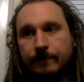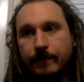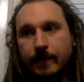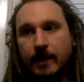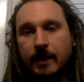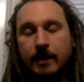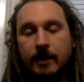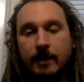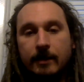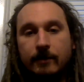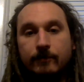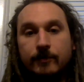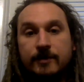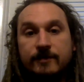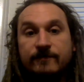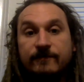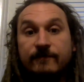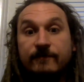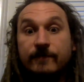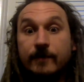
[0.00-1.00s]
it
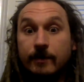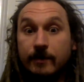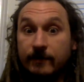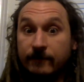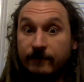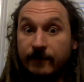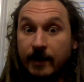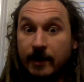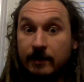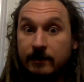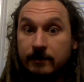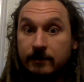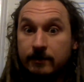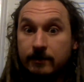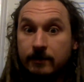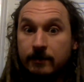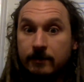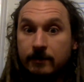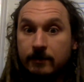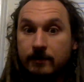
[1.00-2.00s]
was very
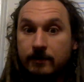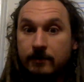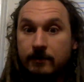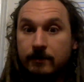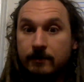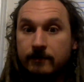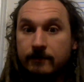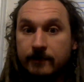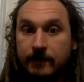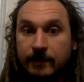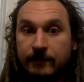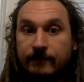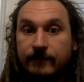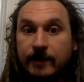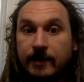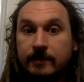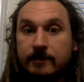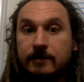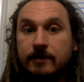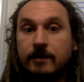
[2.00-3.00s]
fast, very
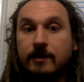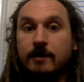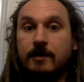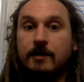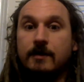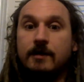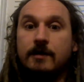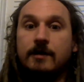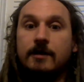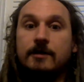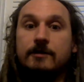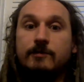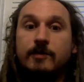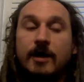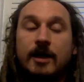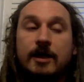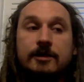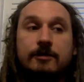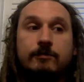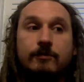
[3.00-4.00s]
fast. It's
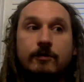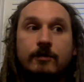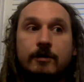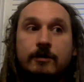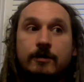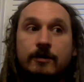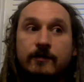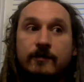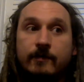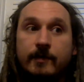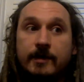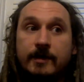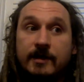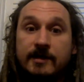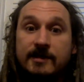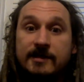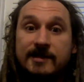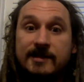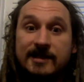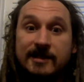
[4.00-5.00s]
possible it could have been
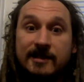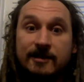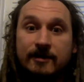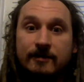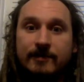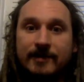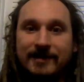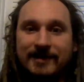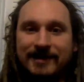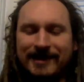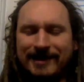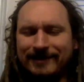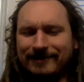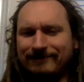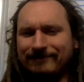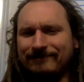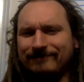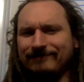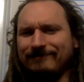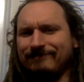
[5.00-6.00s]
a deer, but
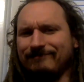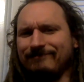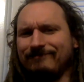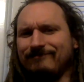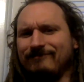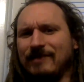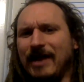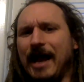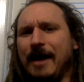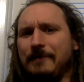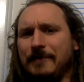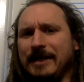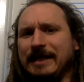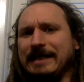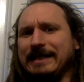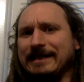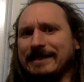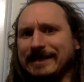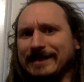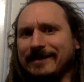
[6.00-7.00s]
that
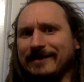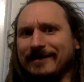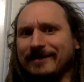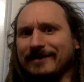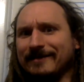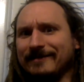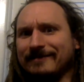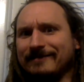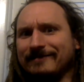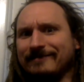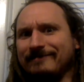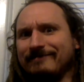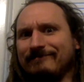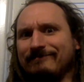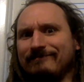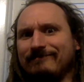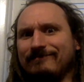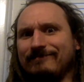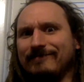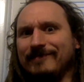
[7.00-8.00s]
many deer
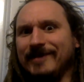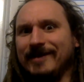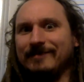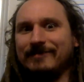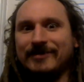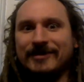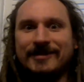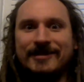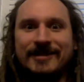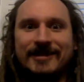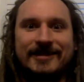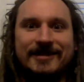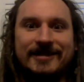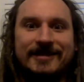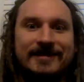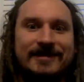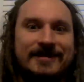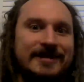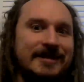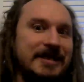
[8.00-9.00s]
in
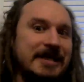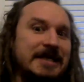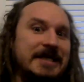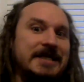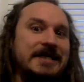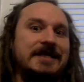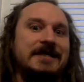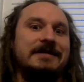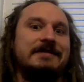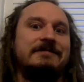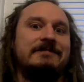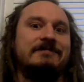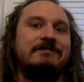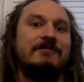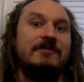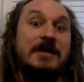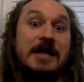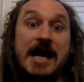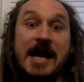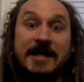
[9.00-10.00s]
precision and
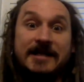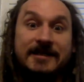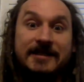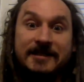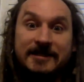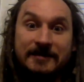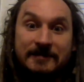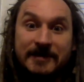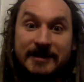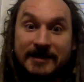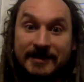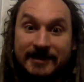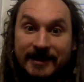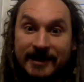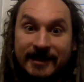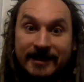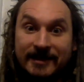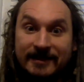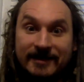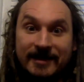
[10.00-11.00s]
reacting to me
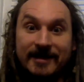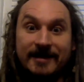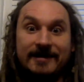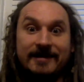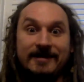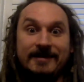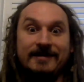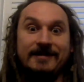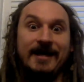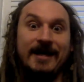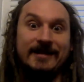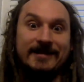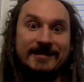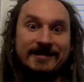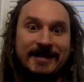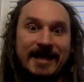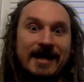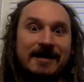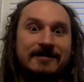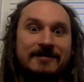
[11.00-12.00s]
saying that and that
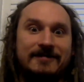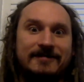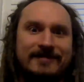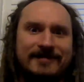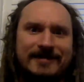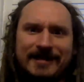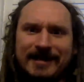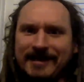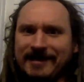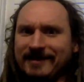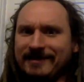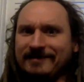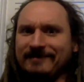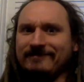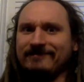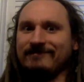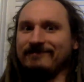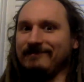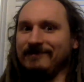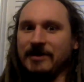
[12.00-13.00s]
sound,
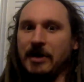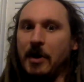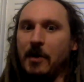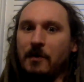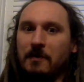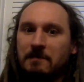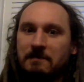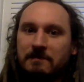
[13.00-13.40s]
no.